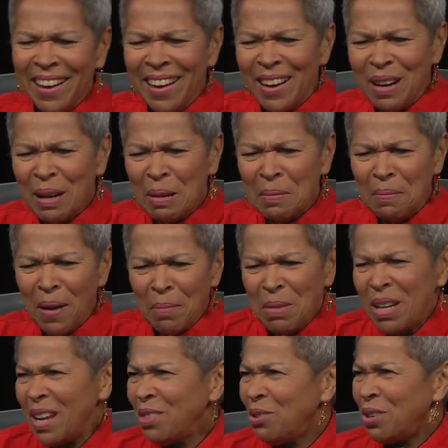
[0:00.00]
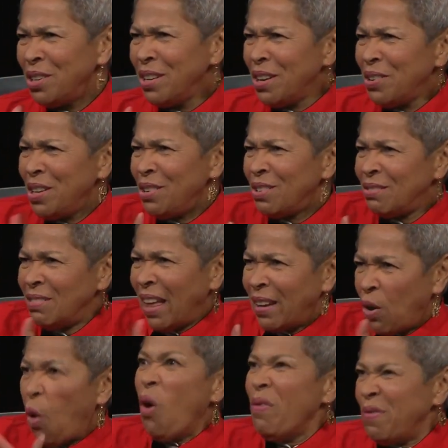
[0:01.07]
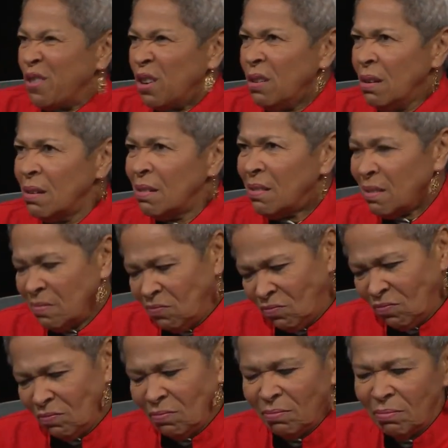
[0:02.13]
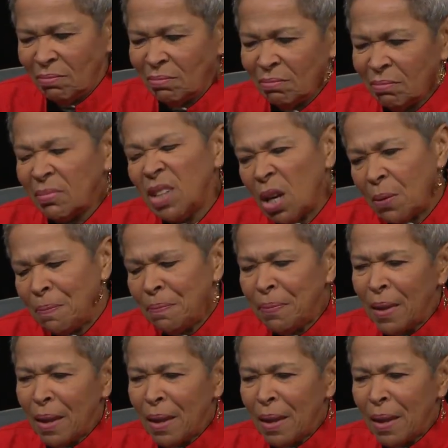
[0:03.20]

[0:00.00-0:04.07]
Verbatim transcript: Uh-huh. um, I mean, I thought, you know, he could, like, offer. Yeah. Or, uh-huh. No.